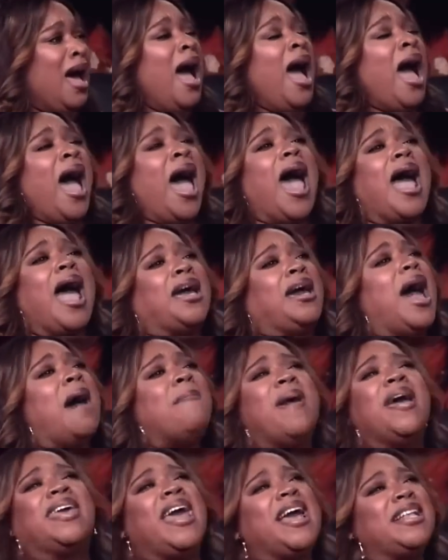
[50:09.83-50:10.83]
I
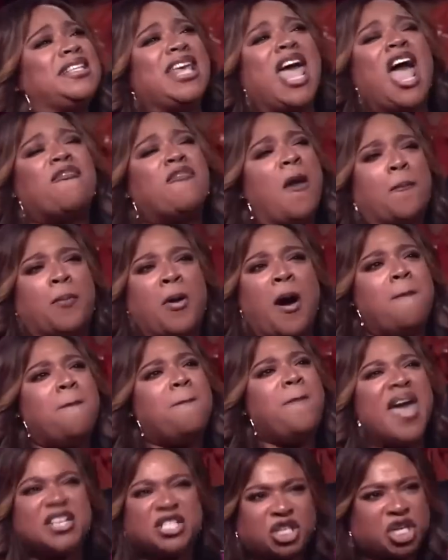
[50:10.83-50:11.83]
come against every
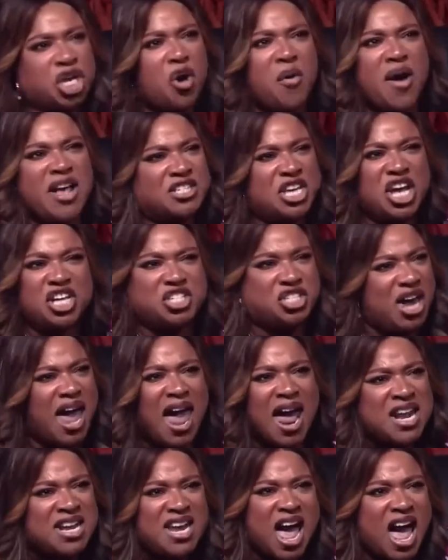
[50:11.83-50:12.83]
promiscuous
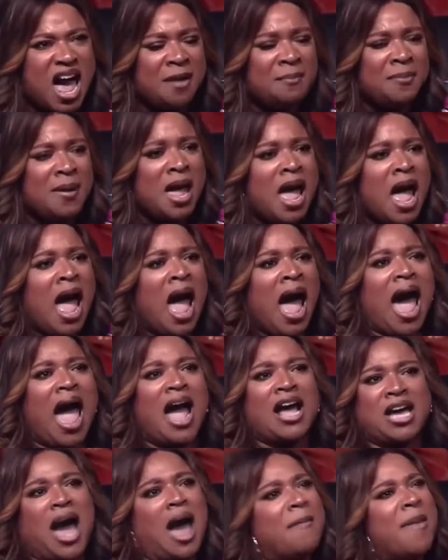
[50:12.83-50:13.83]
agenda.
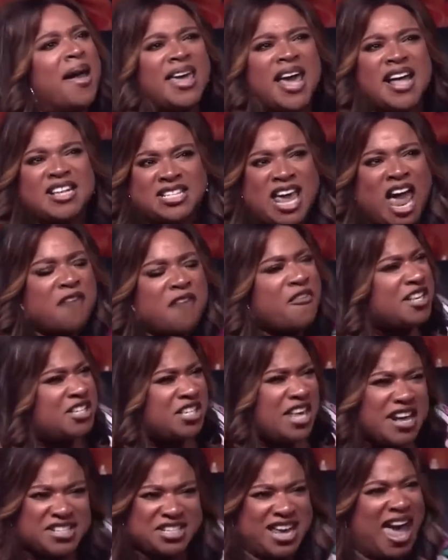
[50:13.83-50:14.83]
I come against every
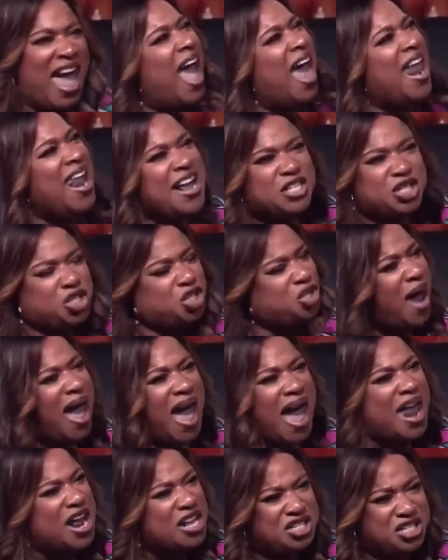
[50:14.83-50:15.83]
satanic
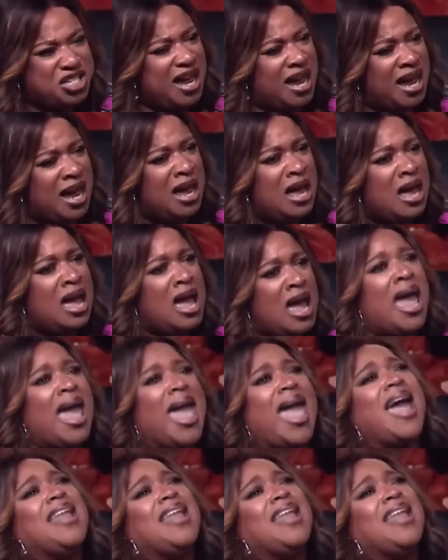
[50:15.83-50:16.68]
strategy. In